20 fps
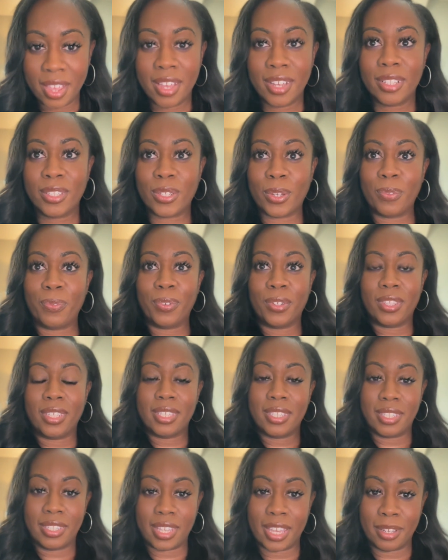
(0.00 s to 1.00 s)
So for
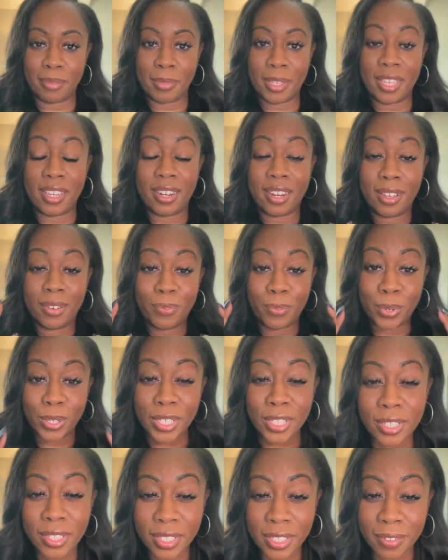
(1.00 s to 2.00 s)
this segment,
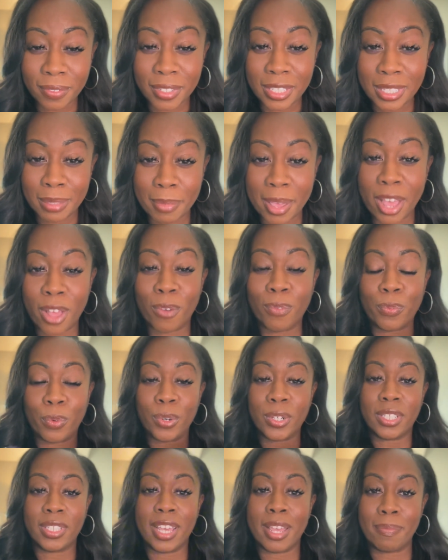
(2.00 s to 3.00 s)
force yourself to smile,
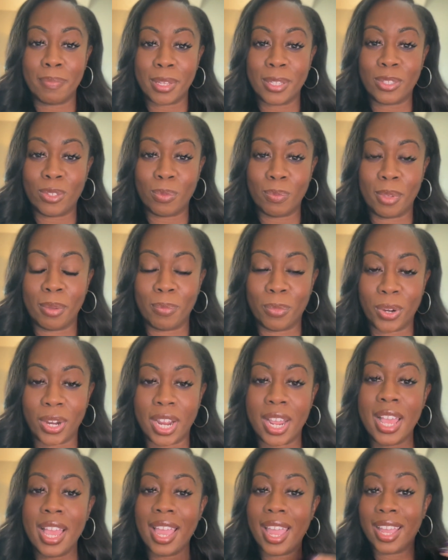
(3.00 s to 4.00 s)
force that muscle
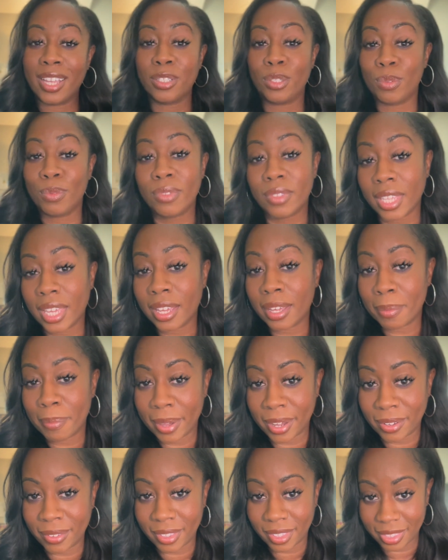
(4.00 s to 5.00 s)
memory as you think
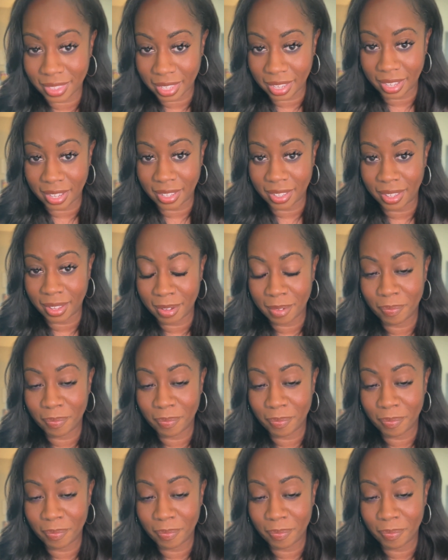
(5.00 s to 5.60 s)
about the thing